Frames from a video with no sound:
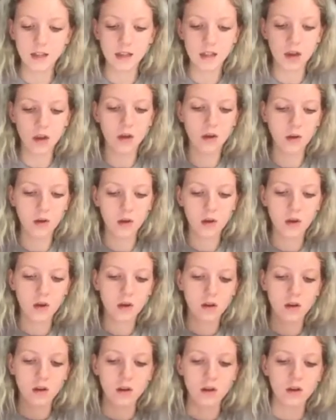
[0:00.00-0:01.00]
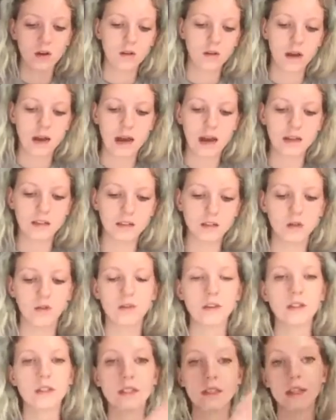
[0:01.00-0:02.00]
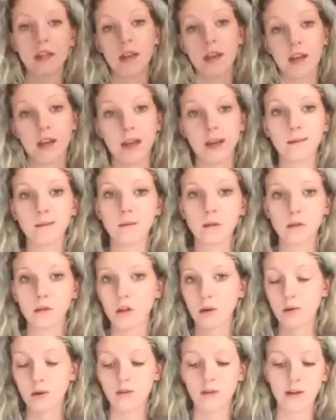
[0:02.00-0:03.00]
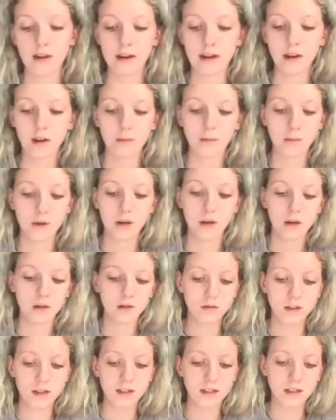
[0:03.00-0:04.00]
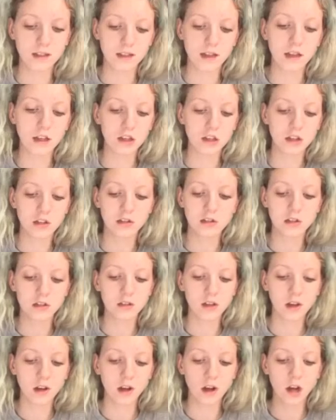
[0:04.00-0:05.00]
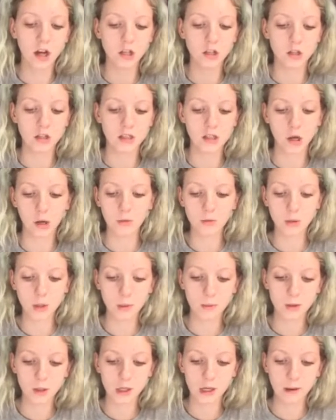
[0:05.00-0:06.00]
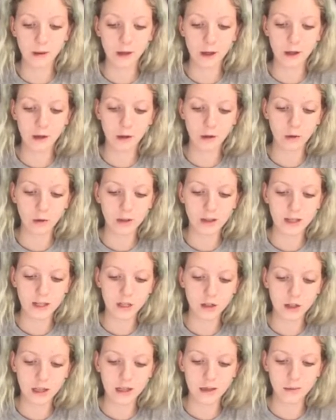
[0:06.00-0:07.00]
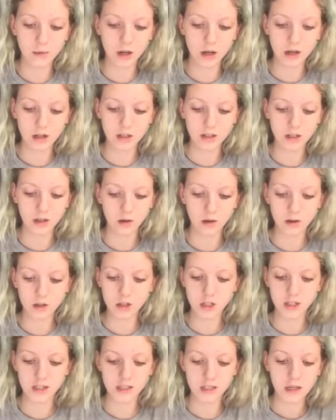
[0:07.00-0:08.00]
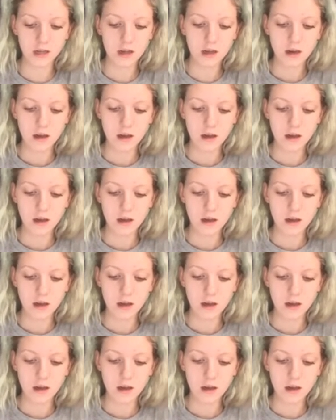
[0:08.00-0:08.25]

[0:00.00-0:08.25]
So it has obviously their names, which I won't read out, but designations: a psychiatrist, home treatment team, clinical lead, key worker, psychologist,